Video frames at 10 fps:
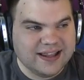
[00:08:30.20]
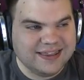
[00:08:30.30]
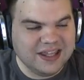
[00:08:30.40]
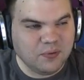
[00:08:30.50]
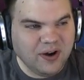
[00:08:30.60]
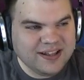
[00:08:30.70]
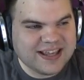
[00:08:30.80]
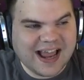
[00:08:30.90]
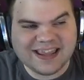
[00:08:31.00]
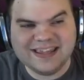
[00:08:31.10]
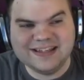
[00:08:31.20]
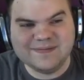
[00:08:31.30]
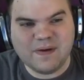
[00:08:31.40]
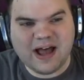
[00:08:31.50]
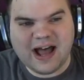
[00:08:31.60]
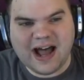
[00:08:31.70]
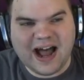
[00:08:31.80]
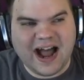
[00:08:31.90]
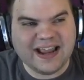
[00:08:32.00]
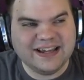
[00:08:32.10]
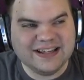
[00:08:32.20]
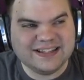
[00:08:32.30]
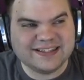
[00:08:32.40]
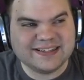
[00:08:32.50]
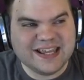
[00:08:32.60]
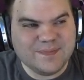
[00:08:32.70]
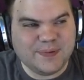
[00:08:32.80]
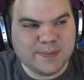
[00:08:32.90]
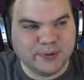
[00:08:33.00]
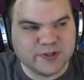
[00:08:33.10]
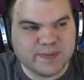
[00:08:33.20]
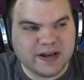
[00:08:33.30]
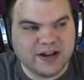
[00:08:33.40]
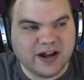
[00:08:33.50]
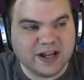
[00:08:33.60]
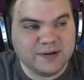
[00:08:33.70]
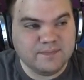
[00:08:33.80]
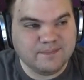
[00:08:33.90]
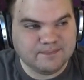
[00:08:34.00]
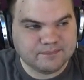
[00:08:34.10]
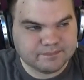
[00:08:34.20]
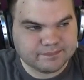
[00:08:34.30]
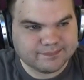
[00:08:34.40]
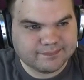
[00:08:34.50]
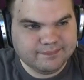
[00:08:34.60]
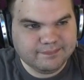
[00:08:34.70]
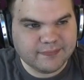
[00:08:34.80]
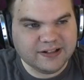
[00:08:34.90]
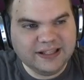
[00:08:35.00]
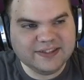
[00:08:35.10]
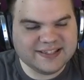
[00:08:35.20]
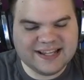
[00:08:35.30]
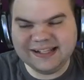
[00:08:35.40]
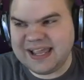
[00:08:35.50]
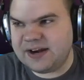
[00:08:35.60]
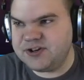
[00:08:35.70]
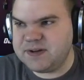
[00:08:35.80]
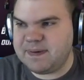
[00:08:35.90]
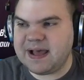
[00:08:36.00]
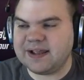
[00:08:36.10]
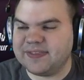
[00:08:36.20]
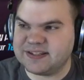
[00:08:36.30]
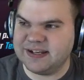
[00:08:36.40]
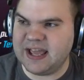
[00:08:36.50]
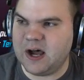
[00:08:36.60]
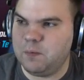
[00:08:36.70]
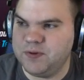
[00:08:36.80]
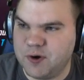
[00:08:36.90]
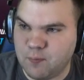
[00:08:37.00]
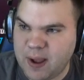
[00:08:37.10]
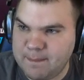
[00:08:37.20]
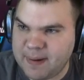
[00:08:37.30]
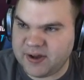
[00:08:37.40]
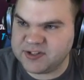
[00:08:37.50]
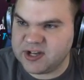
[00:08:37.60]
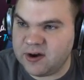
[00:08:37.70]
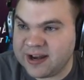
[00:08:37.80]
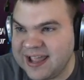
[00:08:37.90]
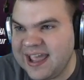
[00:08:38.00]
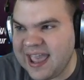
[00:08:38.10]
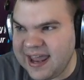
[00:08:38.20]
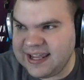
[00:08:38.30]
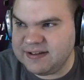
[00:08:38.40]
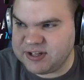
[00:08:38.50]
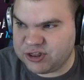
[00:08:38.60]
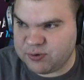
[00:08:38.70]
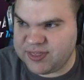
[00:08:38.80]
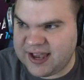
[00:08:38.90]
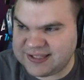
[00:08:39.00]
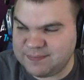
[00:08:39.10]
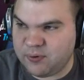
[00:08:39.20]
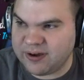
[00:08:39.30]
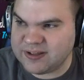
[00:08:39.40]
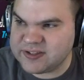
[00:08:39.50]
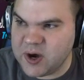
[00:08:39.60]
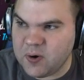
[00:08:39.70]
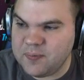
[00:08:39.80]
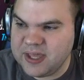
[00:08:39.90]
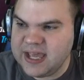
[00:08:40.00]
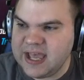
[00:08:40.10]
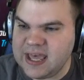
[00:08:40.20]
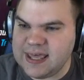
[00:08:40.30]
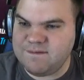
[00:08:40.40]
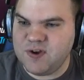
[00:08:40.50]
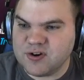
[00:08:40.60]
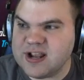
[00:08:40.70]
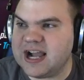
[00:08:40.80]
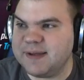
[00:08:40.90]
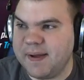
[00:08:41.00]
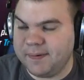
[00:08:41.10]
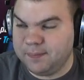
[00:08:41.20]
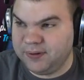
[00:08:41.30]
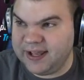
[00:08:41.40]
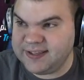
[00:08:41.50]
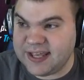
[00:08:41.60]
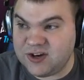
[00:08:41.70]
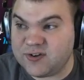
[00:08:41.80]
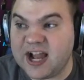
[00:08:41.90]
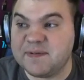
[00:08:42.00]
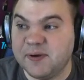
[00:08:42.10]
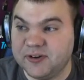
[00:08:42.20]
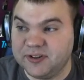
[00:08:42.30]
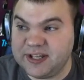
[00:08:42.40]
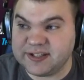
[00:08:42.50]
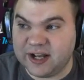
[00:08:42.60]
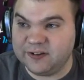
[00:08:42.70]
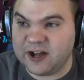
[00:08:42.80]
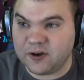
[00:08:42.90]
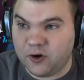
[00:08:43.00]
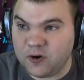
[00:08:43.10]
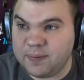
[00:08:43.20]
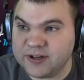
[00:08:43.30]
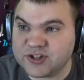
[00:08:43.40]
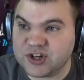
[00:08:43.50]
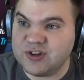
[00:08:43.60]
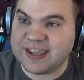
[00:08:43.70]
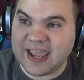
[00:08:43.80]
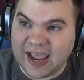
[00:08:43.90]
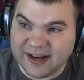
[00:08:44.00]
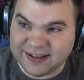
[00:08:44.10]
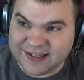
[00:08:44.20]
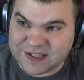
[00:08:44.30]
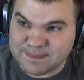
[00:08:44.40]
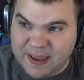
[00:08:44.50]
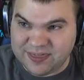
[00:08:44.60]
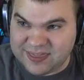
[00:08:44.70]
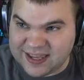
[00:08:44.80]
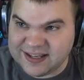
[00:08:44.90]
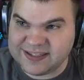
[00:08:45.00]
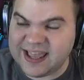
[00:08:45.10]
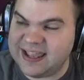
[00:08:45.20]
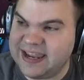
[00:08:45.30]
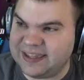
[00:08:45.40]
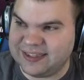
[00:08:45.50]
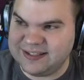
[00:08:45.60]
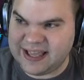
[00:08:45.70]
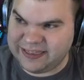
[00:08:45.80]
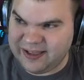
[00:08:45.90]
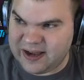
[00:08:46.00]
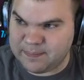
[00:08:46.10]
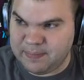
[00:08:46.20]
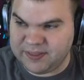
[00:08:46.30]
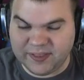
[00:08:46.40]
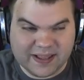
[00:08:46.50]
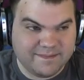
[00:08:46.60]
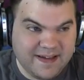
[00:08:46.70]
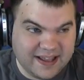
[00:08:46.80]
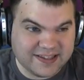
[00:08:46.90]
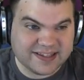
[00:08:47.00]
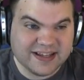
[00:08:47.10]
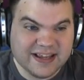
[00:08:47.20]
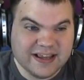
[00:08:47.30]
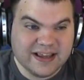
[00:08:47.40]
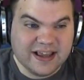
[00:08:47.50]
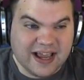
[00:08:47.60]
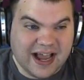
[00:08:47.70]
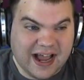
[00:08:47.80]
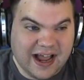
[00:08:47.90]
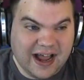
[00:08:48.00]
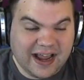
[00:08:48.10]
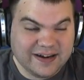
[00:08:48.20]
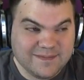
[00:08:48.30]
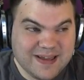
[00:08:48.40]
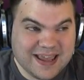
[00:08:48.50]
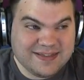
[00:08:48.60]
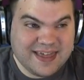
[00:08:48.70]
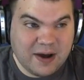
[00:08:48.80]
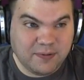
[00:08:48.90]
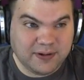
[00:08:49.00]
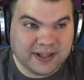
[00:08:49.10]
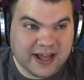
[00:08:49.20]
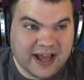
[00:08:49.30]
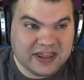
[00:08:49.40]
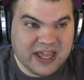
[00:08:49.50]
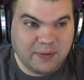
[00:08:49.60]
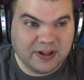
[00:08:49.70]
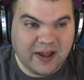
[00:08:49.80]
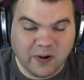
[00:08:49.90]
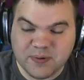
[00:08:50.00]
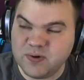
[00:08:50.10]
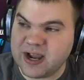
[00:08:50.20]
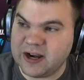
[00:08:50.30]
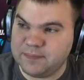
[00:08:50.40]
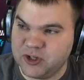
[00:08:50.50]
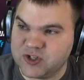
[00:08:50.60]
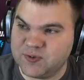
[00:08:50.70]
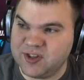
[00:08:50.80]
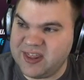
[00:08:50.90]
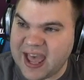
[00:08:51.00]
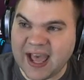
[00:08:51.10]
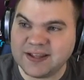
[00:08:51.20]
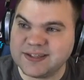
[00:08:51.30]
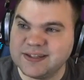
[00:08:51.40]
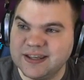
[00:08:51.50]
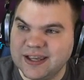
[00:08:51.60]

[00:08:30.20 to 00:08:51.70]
The ones I could see people spending on, like this daily energy pack, that's going to help with your web milestone, and it gives you 3,000 points. So if you're not going to be able to blitz, and you're not going to be able to at least unlock Hulkbuster, you can at least spend this and get the Deathlock monthly event item, and that will help you kind of push for that.